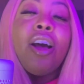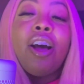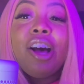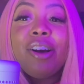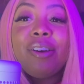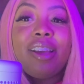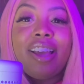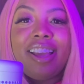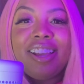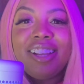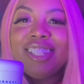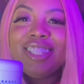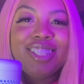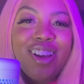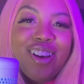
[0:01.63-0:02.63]
Okay,
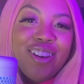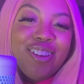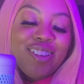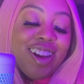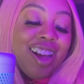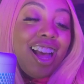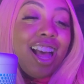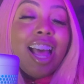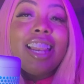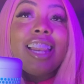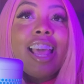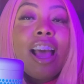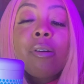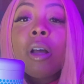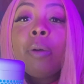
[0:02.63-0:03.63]
so
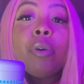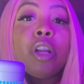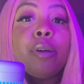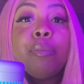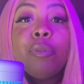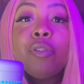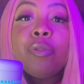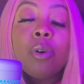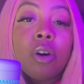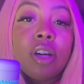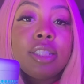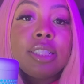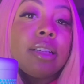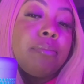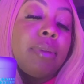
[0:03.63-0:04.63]
now I want to move
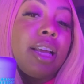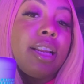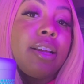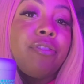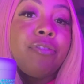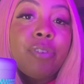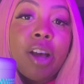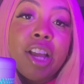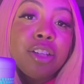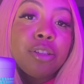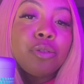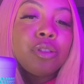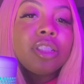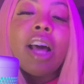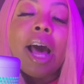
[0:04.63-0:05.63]
on to my
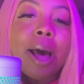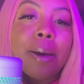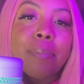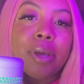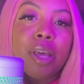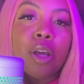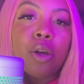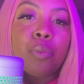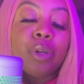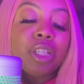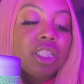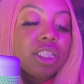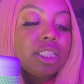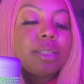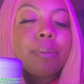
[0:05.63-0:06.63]
final topic,
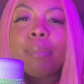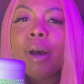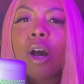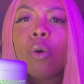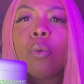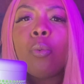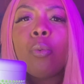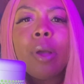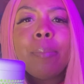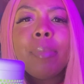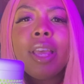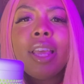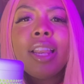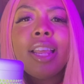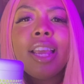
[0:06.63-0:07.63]
which is about
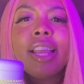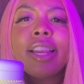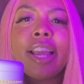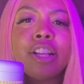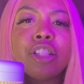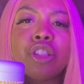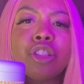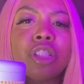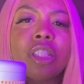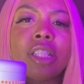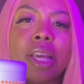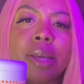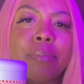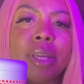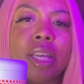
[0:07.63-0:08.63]
women and
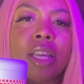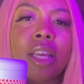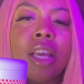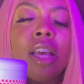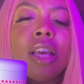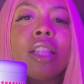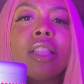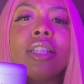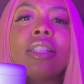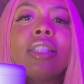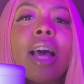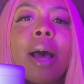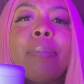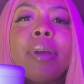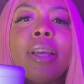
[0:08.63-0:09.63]
entertainment. This
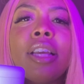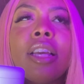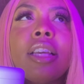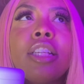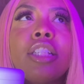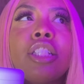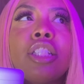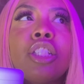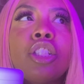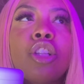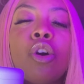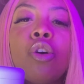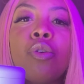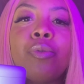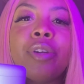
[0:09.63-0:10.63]
topic is
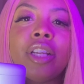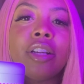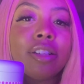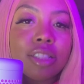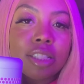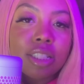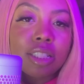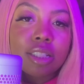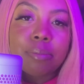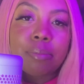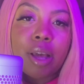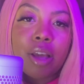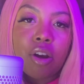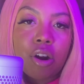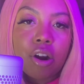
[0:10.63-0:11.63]
so near and dear to
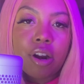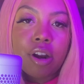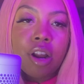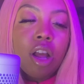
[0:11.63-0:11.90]
my heart.